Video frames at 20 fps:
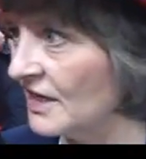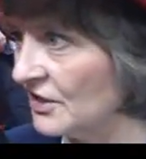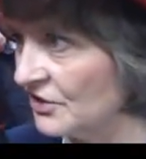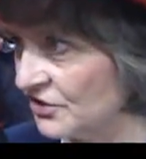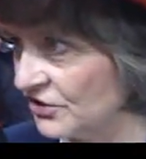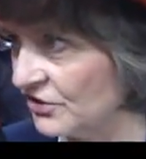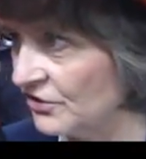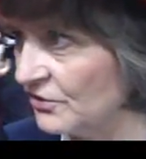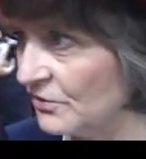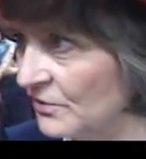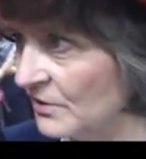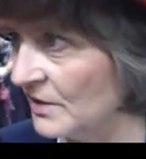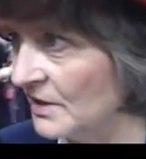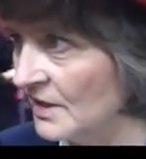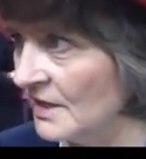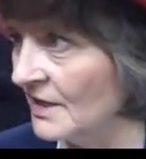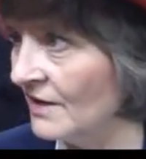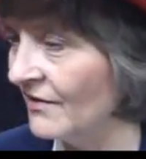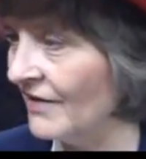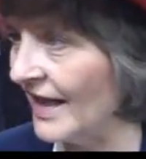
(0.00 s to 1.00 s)
issue
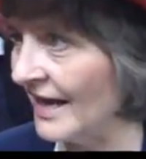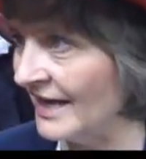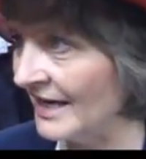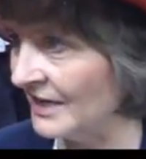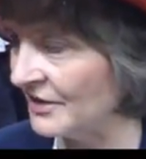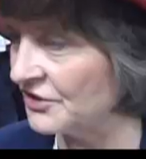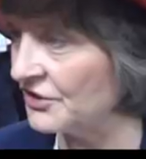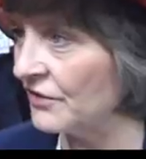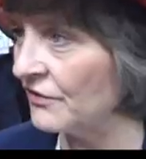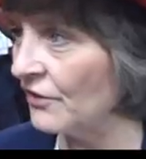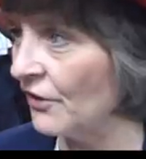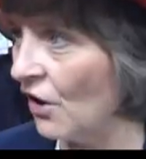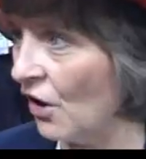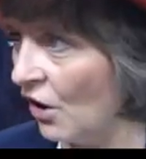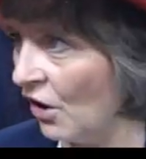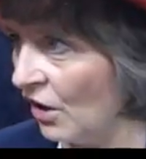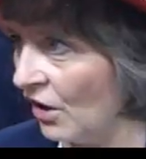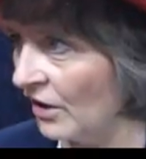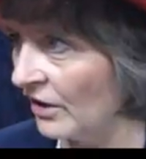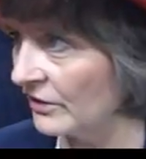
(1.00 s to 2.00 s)
that hits at the
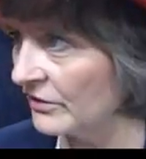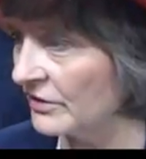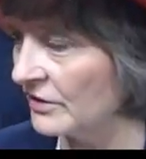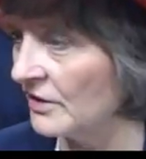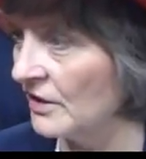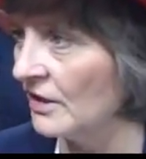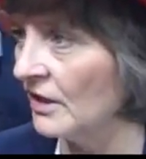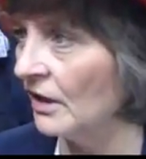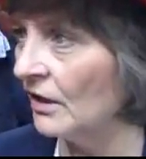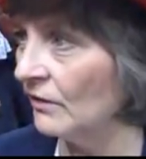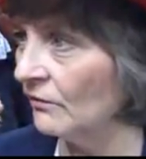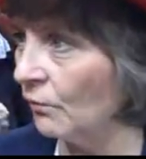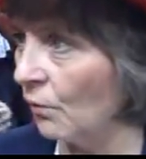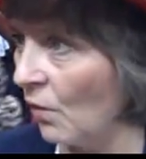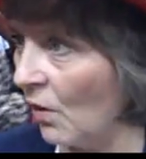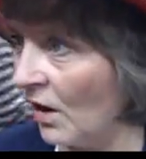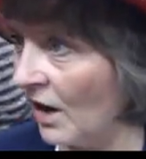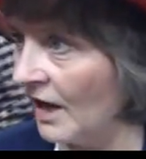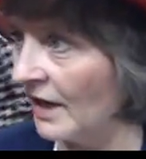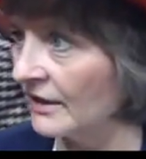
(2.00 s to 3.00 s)
heart of
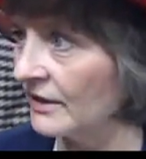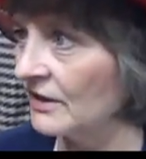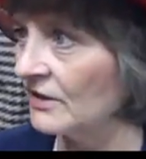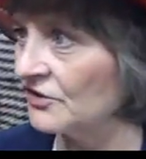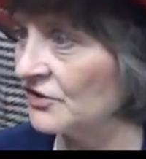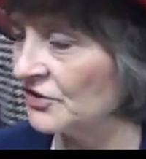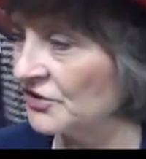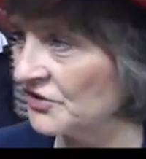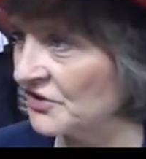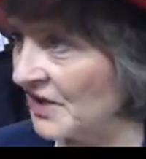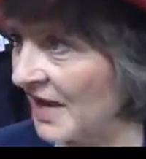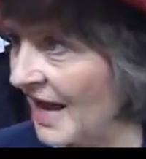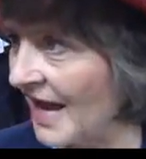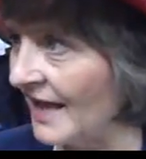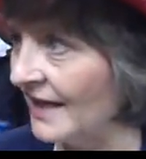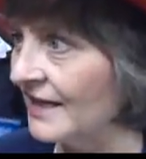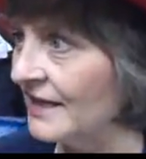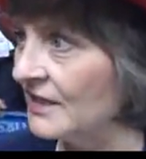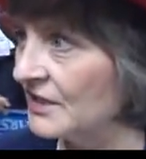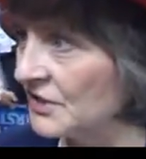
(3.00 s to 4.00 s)
what a
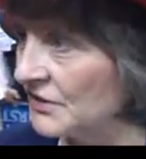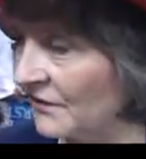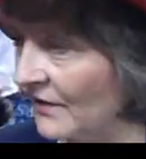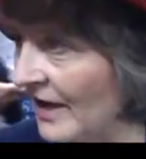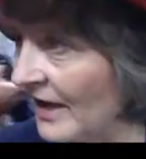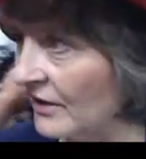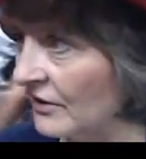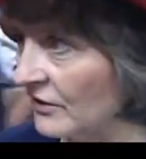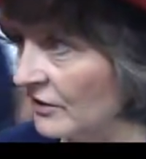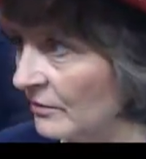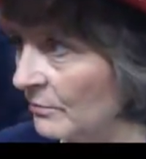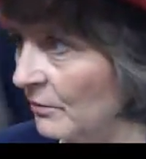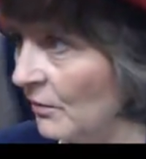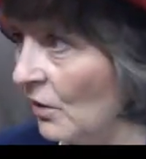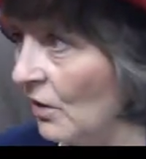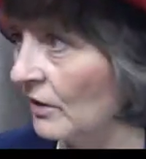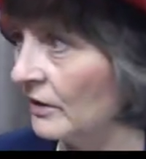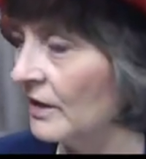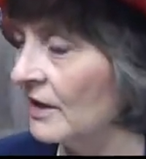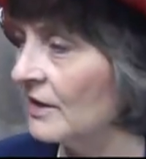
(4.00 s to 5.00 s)
society is founded
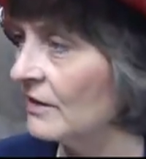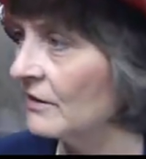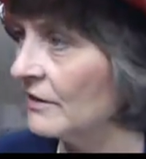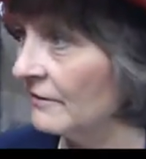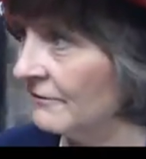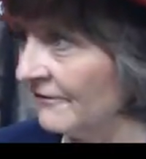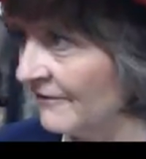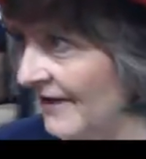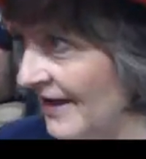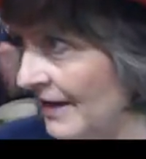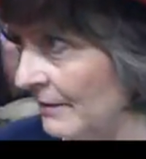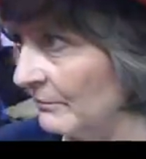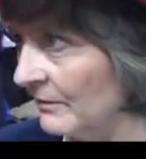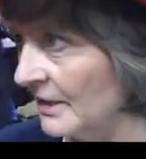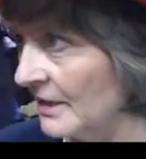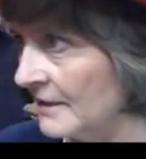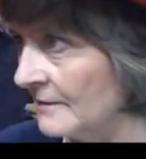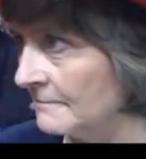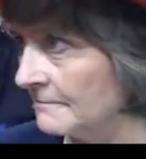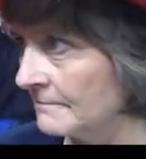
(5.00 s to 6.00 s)
upon, the
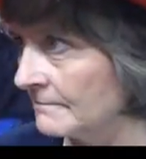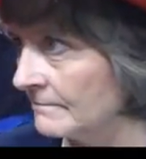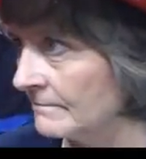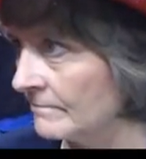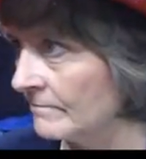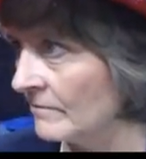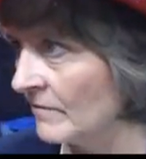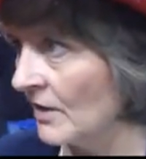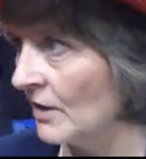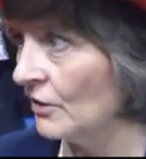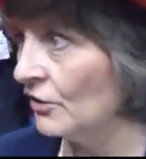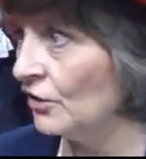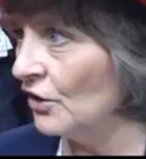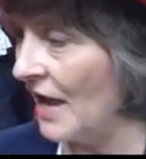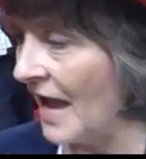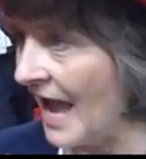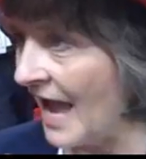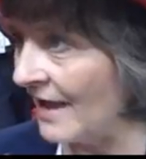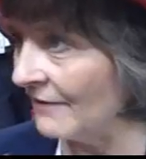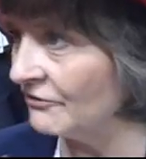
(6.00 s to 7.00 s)
family.
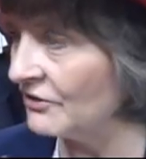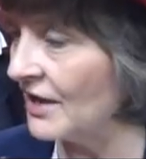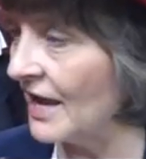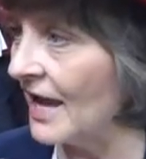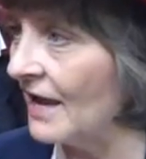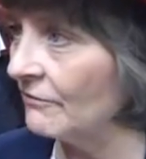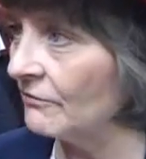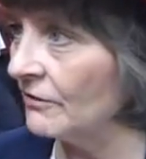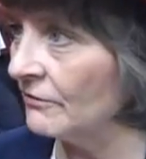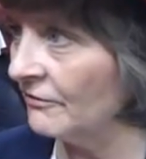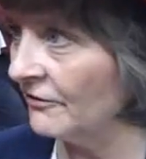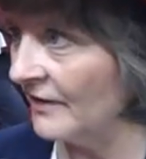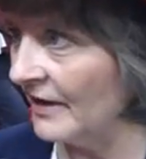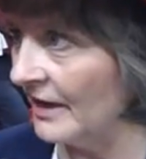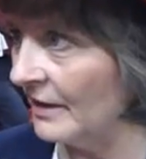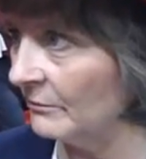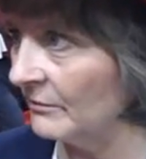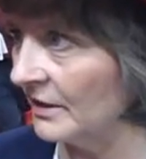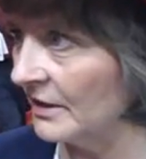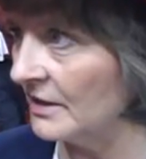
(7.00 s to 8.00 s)
You have to have the
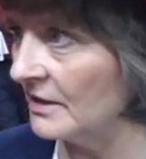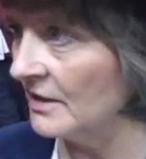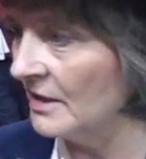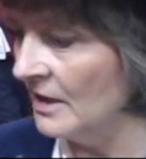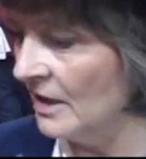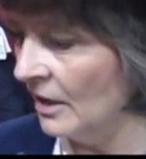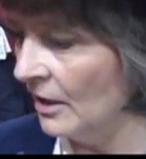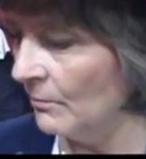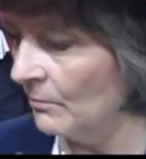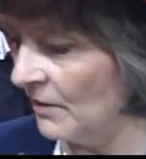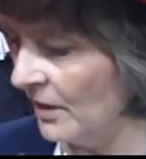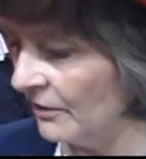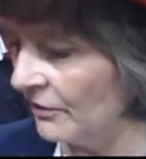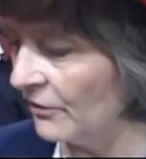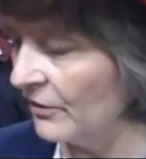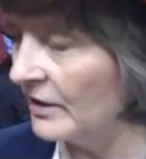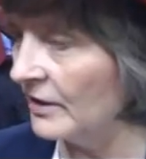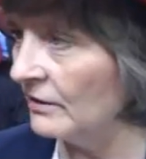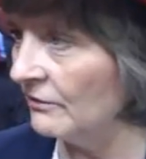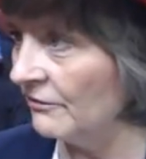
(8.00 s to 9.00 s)
family, a
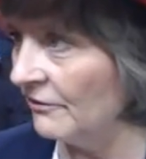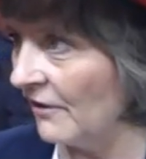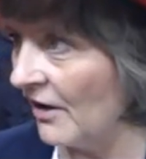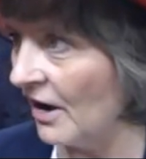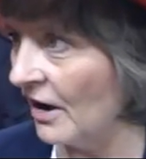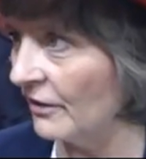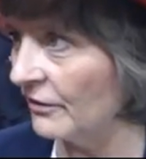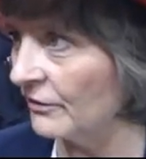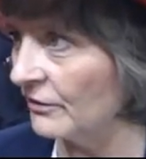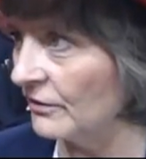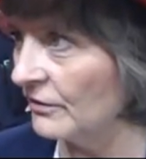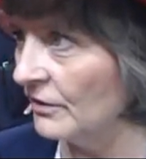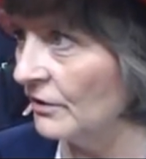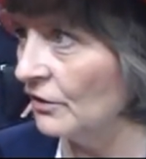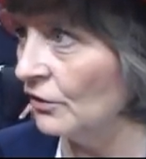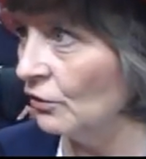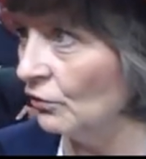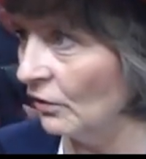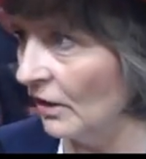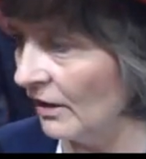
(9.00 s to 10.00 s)
mother and a father
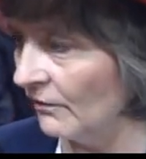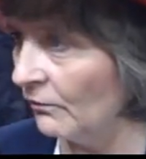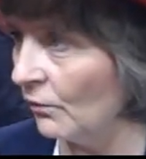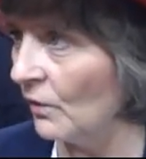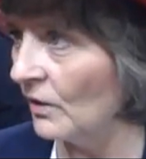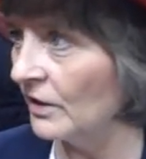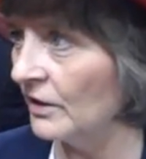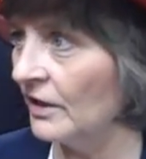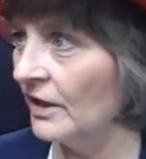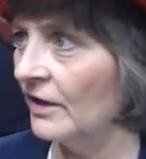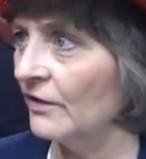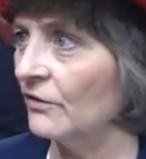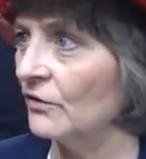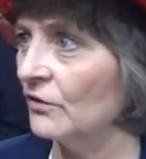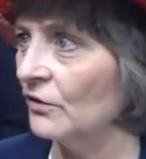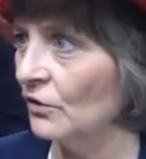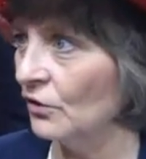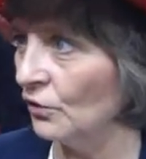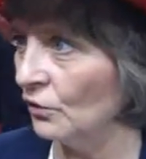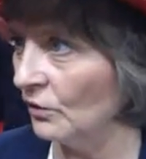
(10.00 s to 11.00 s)
who love one
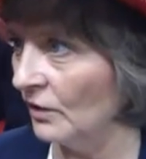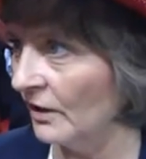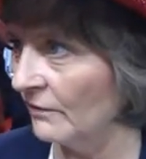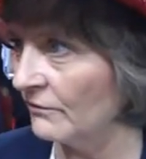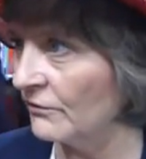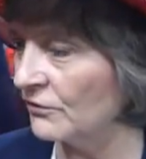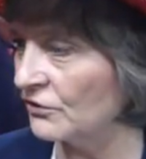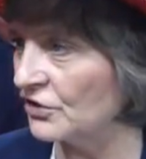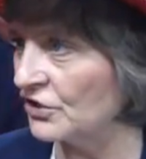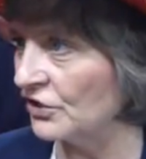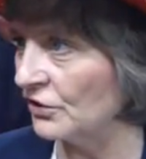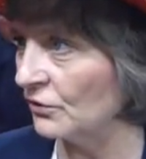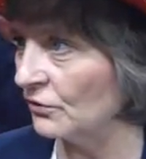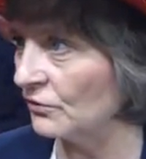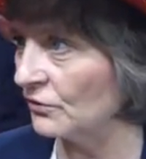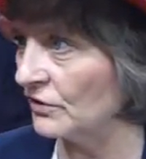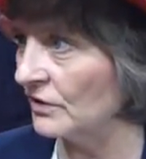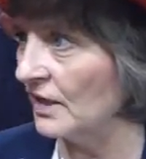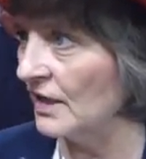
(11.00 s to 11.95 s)
another, who love their children,